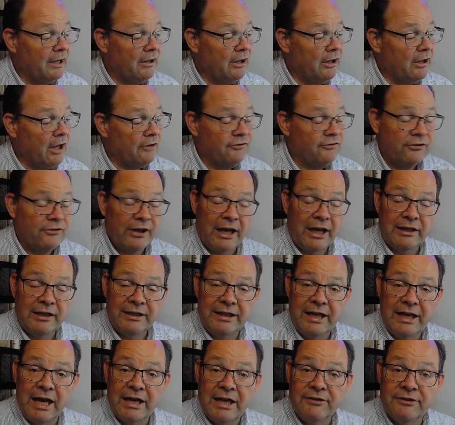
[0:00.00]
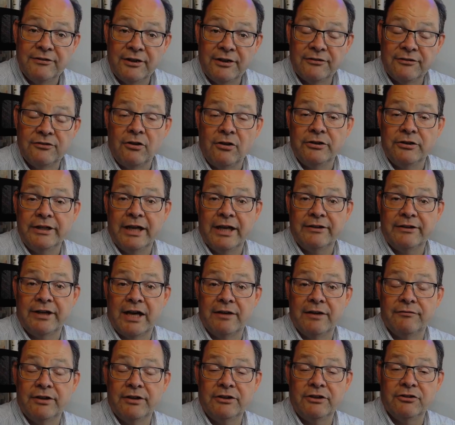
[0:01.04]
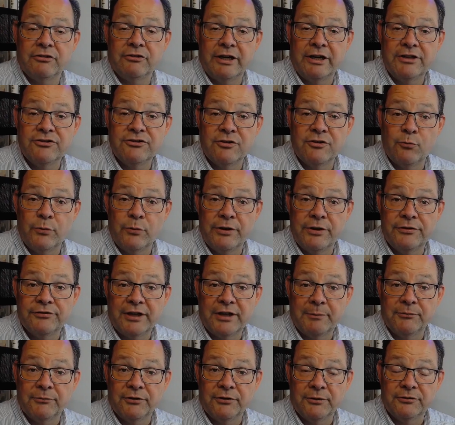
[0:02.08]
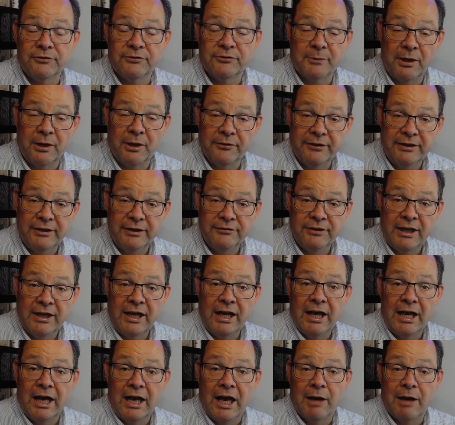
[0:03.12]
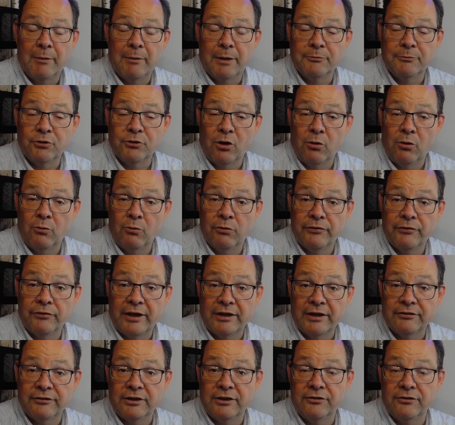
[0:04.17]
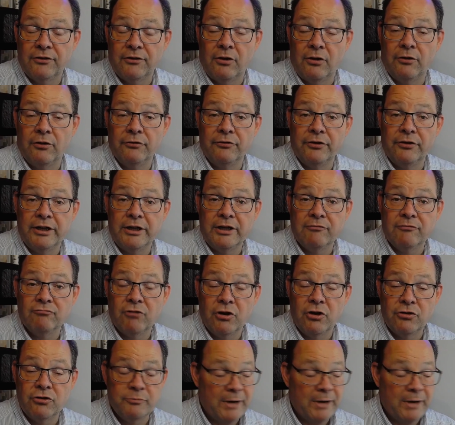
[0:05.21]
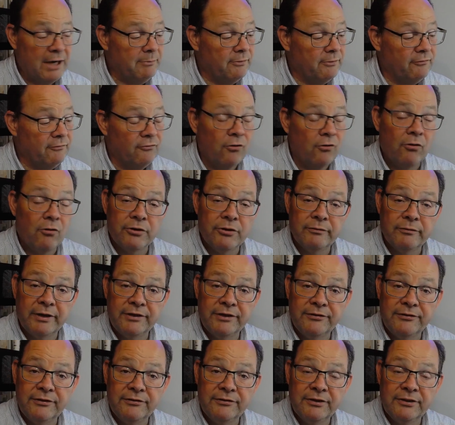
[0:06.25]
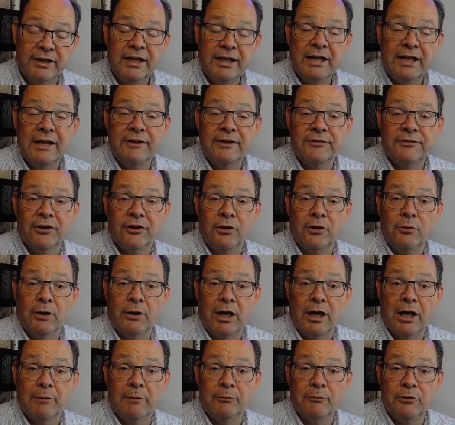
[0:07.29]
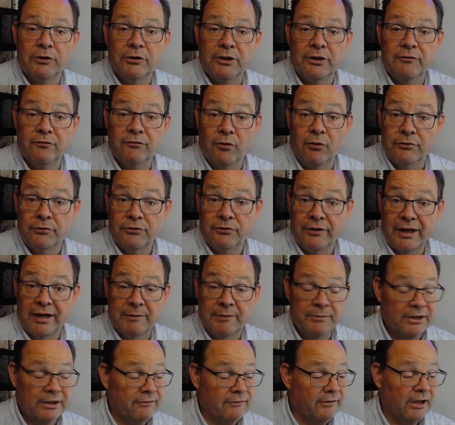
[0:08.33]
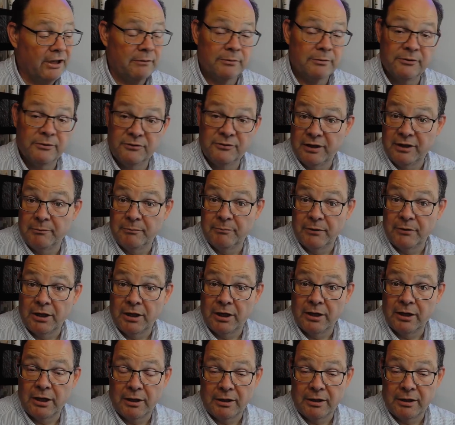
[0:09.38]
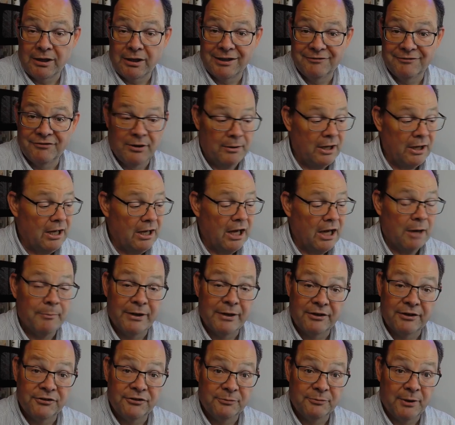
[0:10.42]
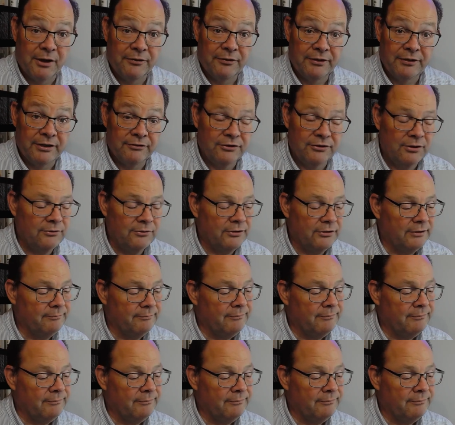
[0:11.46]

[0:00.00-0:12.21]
Sadly, it does not yet have integration with Samsung SmartThings. I'm told that that is on the roadmap for the devices, so I'm looking forward to that being available, as I'm kind of a big SmartThings user.